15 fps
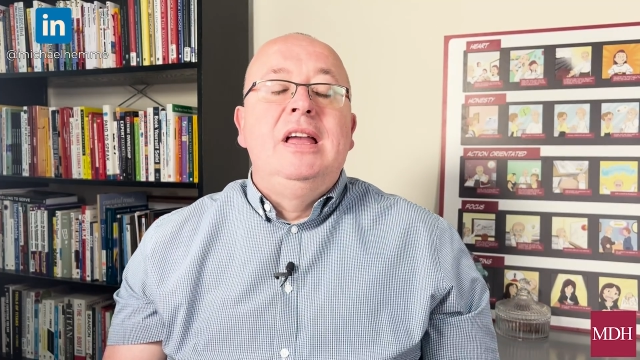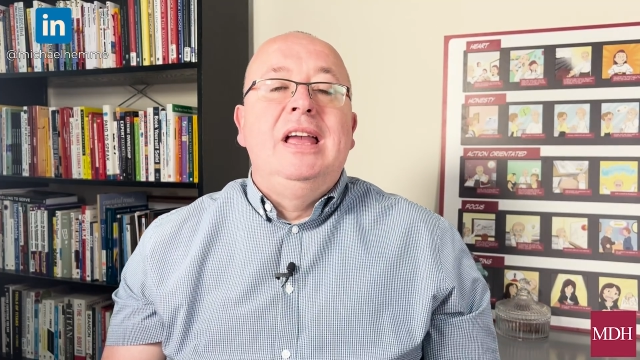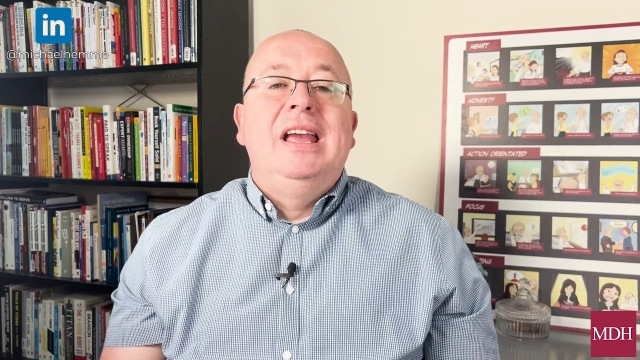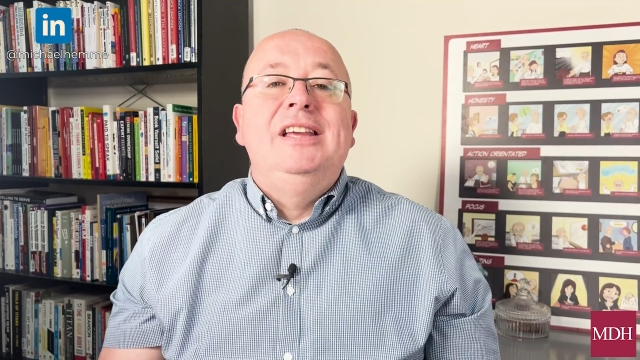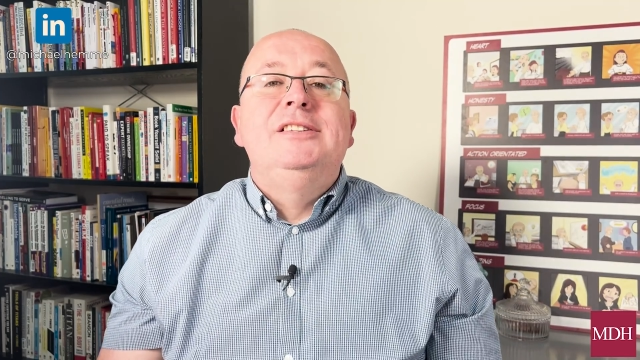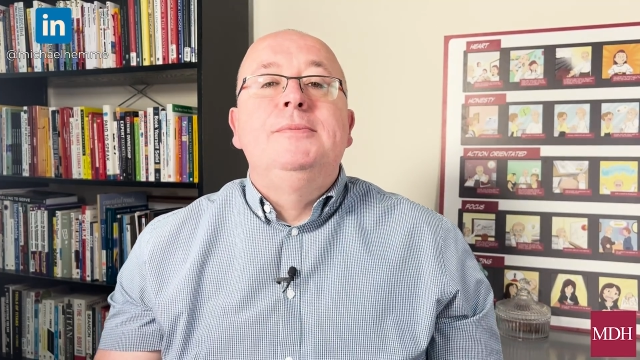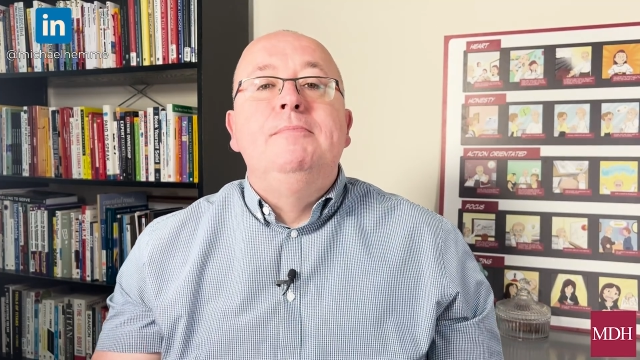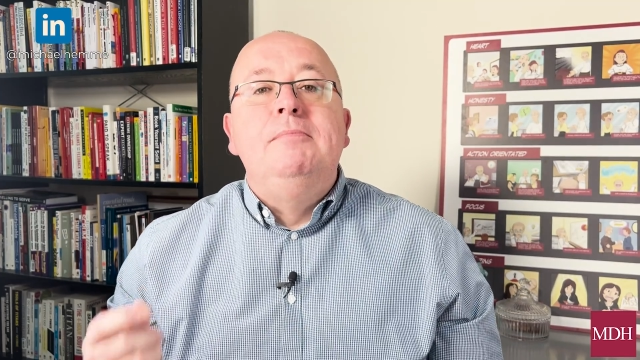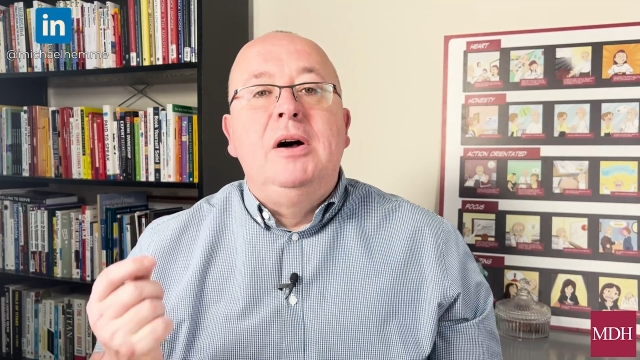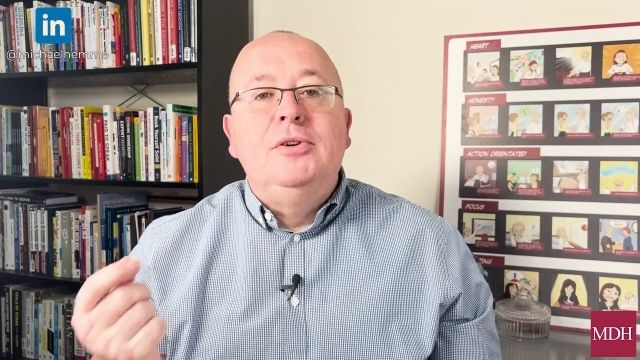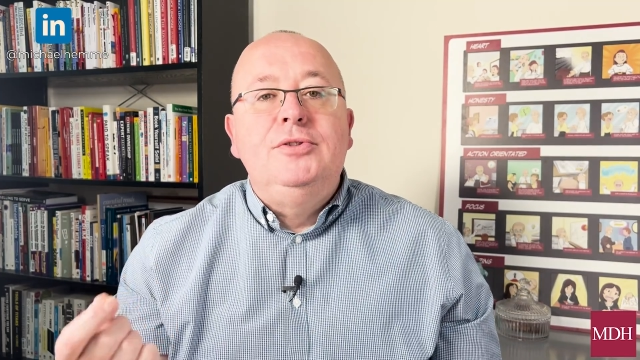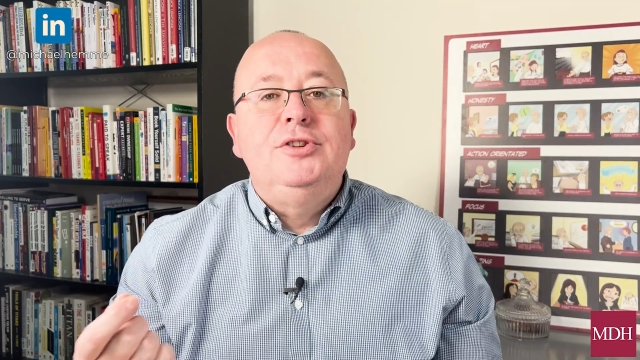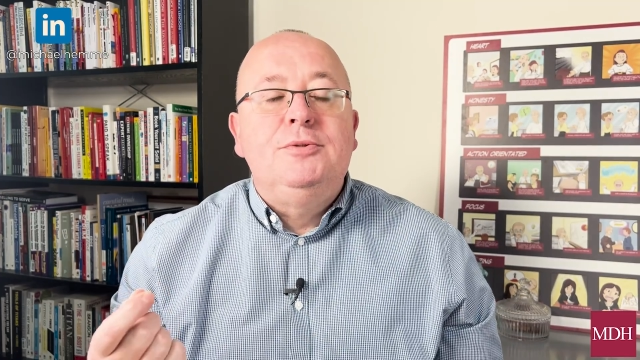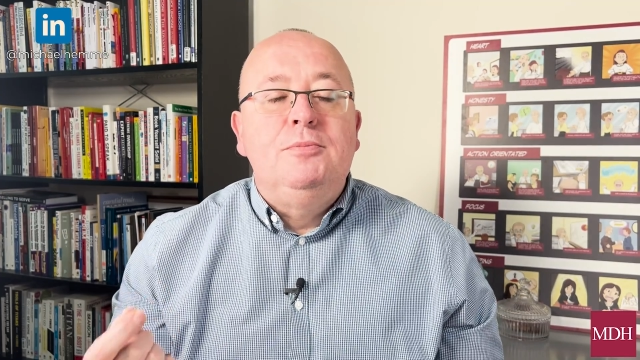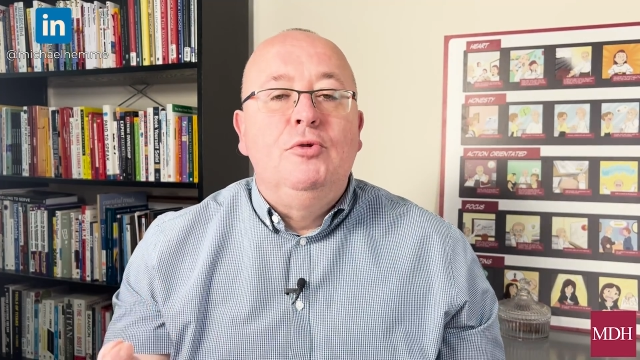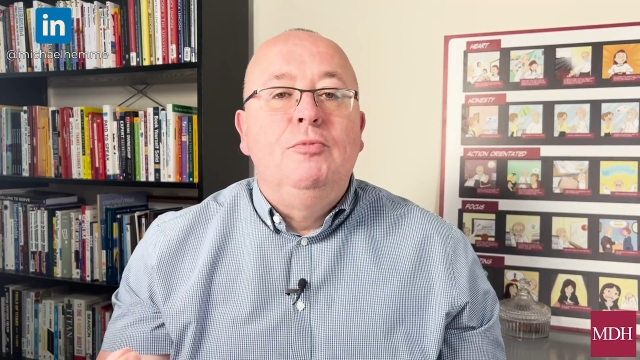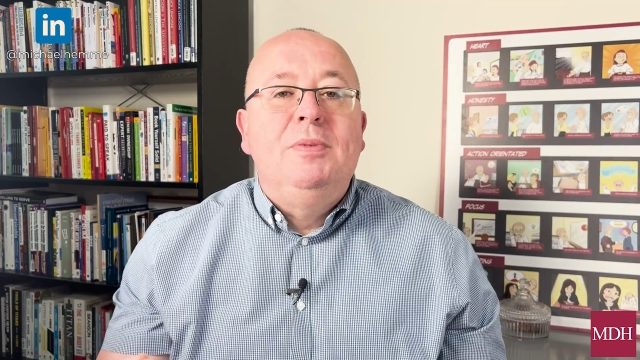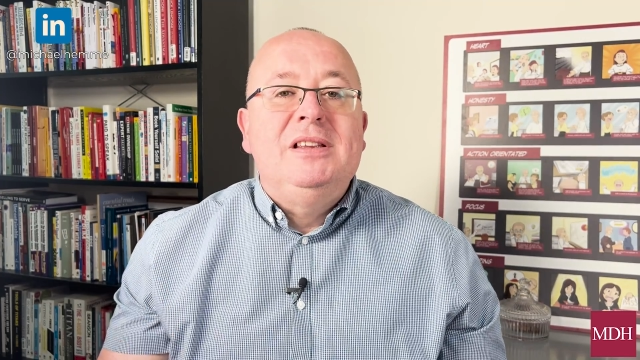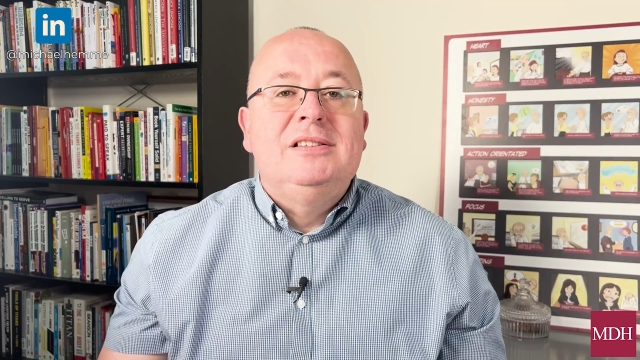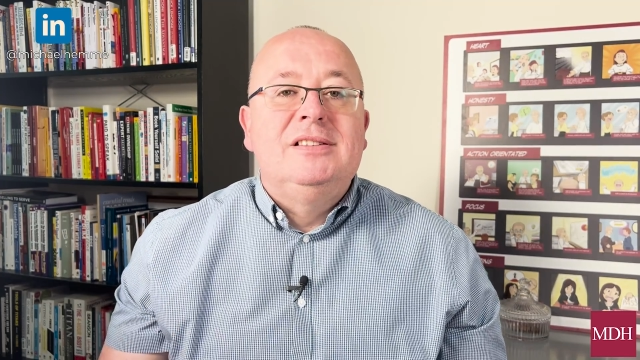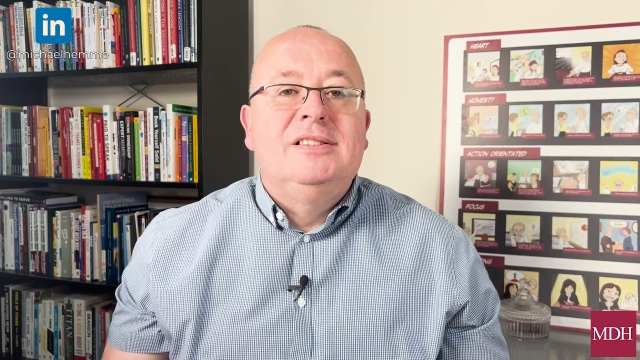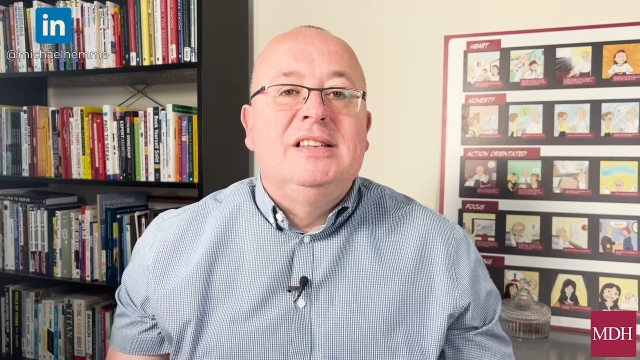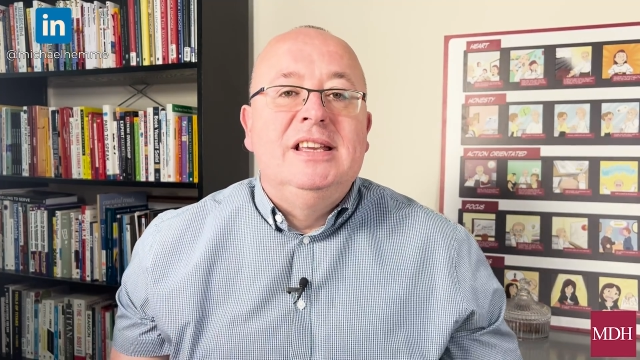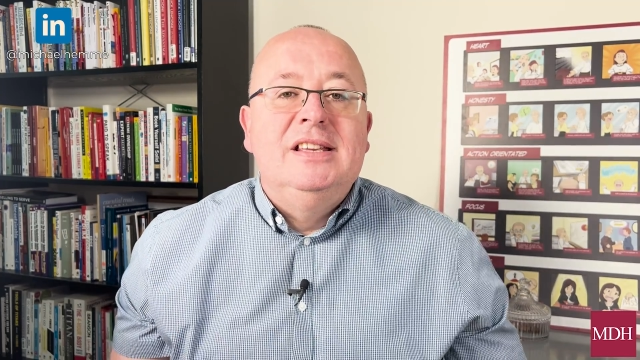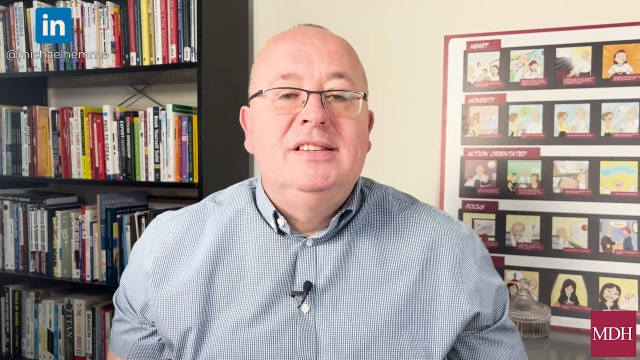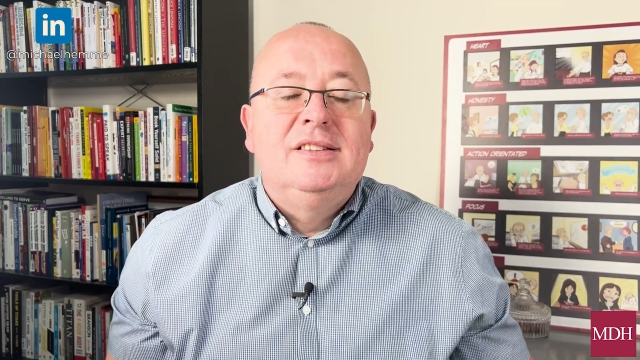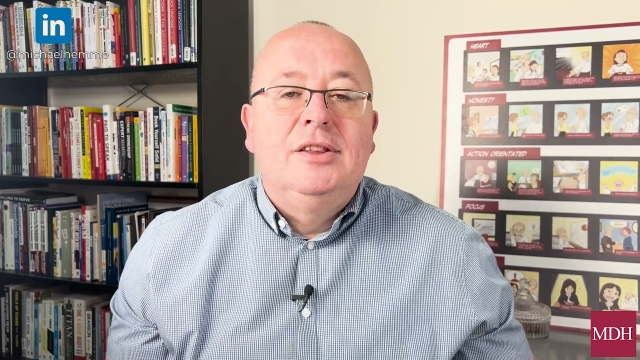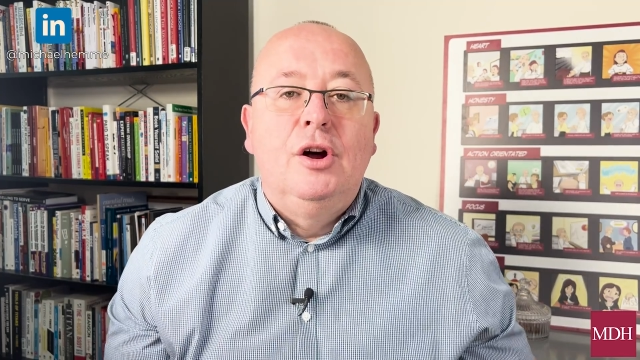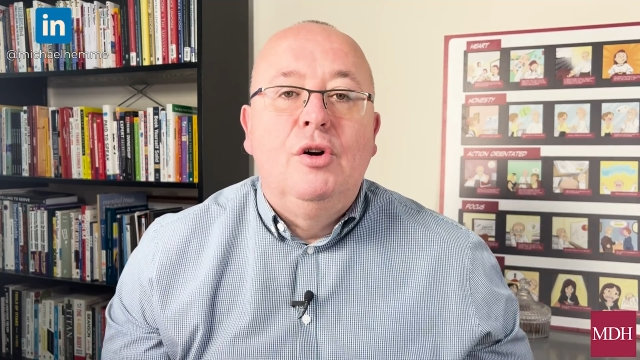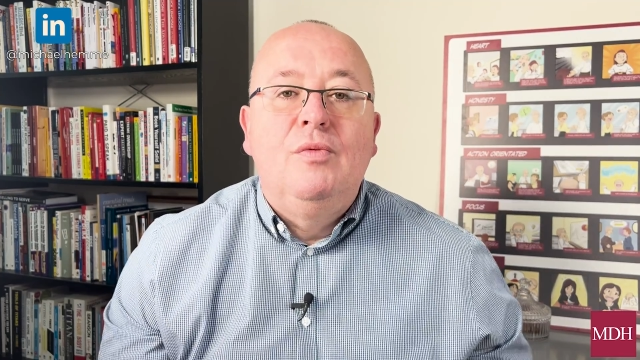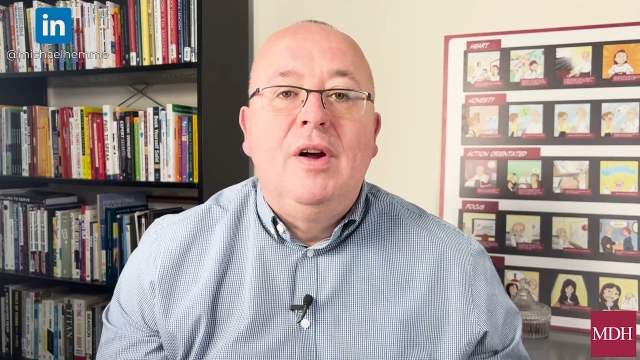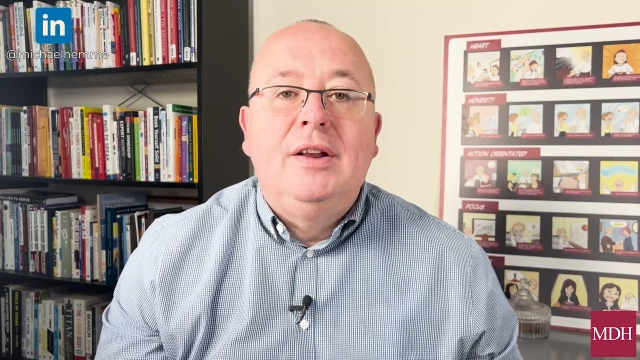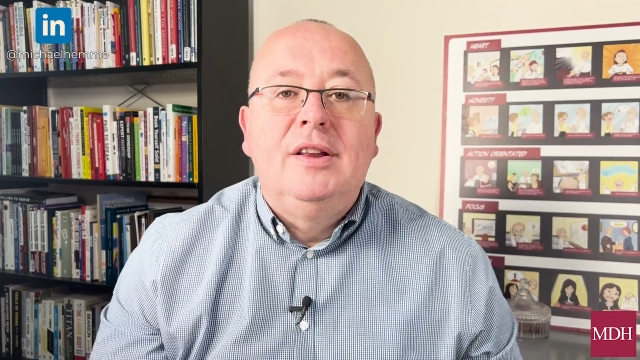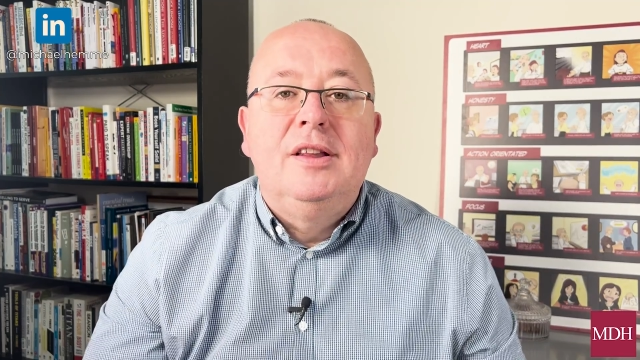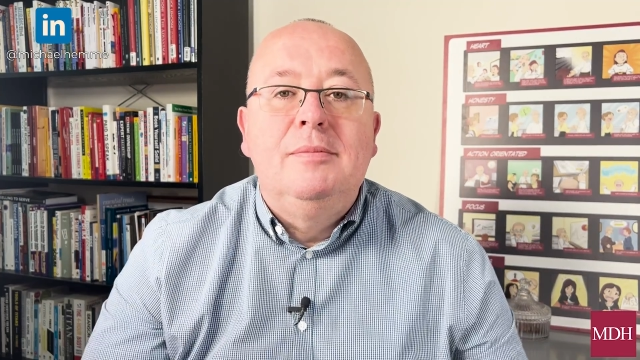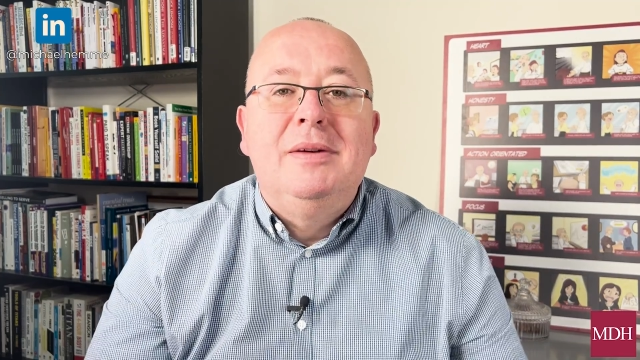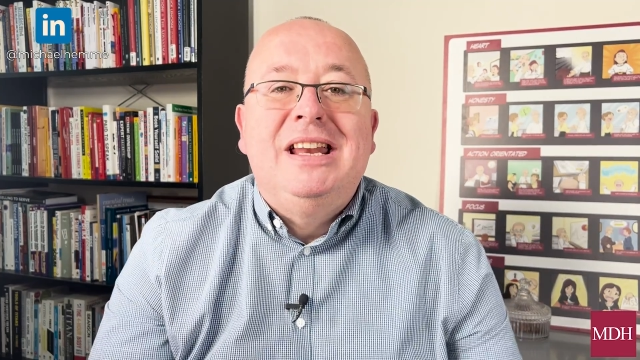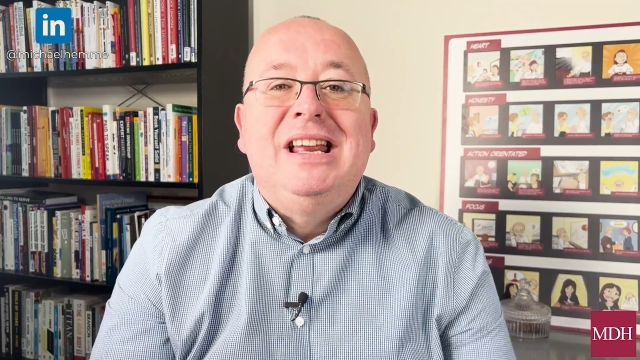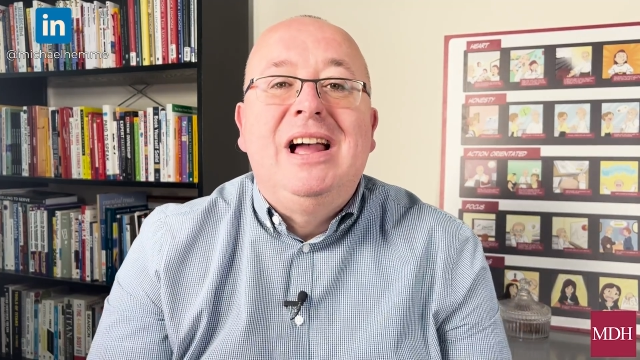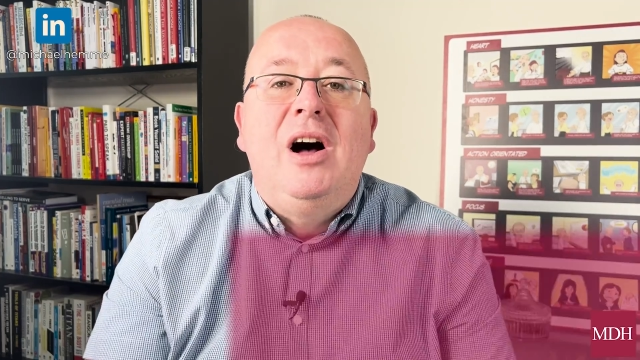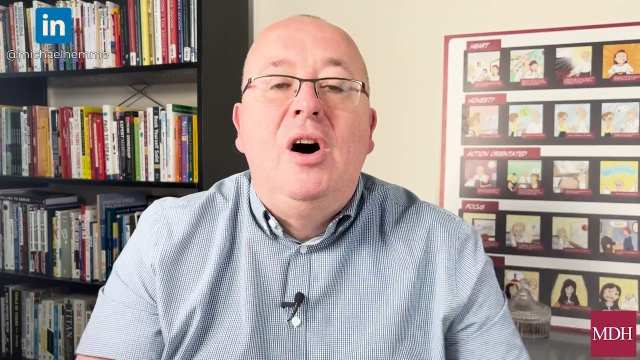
is most small businesses that are run at the minute